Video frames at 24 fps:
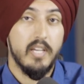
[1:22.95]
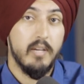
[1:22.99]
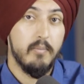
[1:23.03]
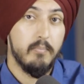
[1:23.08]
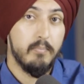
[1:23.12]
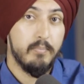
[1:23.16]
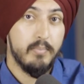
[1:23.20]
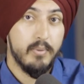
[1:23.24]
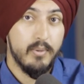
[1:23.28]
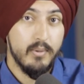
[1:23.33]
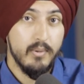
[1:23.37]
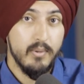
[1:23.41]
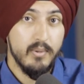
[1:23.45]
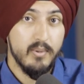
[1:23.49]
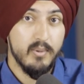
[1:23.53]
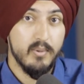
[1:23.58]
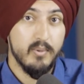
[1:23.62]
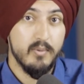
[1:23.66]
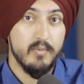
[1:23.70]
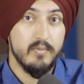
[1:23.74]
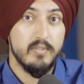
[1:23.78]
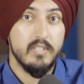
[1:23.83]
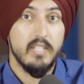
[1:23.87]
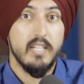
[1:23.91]

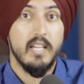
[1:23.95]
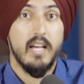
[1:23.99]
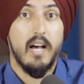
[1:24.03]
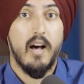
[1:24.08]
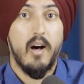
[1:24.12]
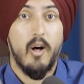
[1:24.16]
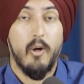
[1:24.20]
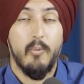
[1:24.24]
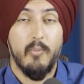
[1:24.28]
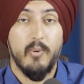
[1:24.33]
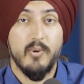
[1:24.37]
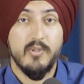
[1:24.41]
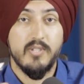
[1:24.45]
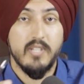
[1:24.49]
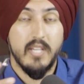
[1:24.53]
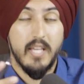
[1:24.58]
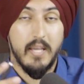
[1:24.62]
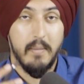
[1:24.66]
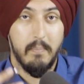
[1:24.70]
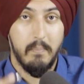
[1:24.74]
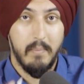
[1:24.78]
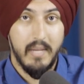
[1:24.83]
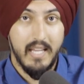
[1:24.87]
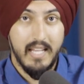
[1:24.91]
improved almost
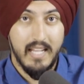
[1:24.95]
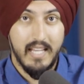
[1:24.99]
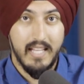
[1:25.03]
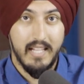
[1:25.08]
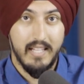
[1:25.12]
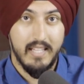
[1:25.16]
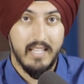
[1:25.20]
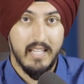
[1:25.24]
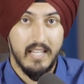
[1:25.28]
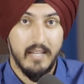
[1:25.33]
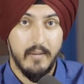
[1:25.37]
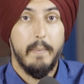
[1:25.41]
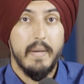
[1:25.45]
immediately.